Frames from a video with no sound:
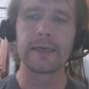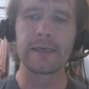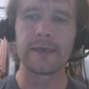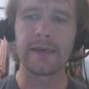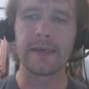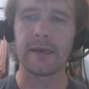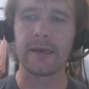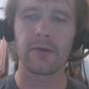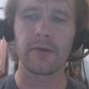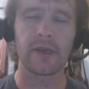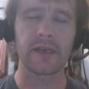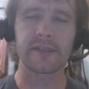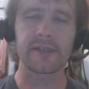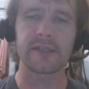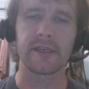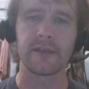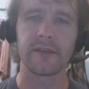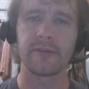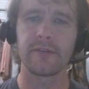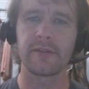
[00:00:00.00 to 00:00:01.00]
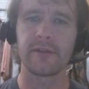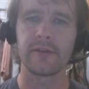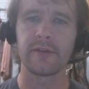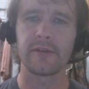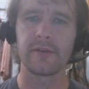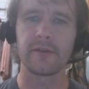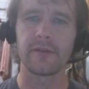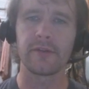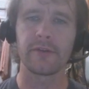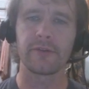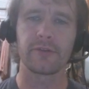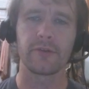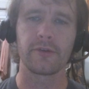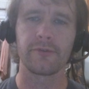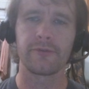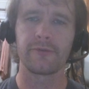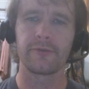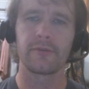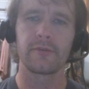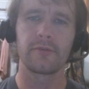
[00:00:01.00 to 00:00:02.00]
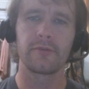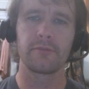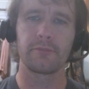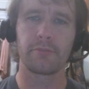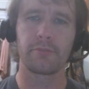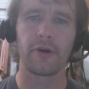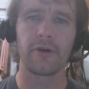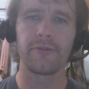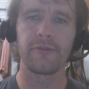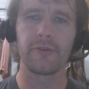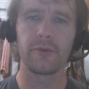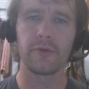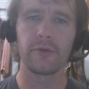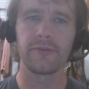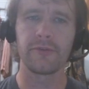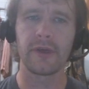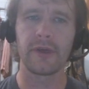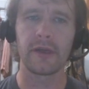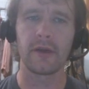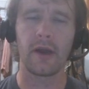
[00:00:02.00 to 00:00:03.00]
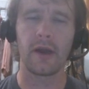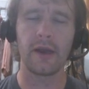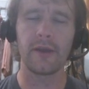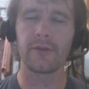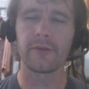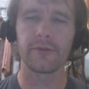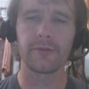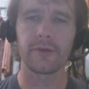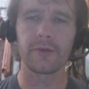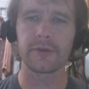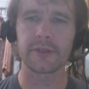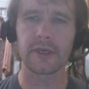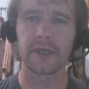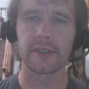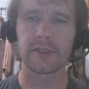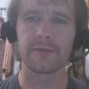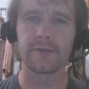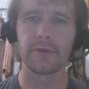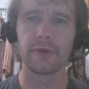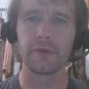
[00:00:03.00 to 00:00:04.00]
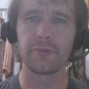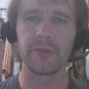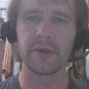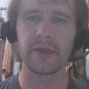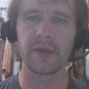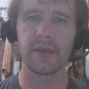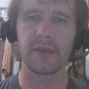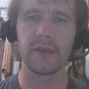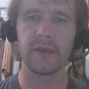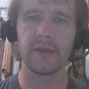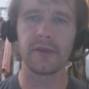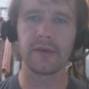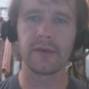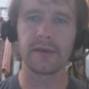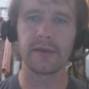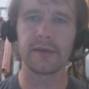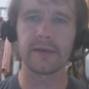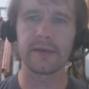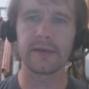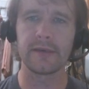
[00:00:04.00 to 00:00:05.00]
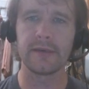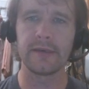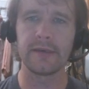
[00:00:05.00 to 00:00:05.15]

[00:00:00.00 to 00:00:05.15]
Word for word: Now, like I said, the the sort of purview of that either of those kinds of looping in uh,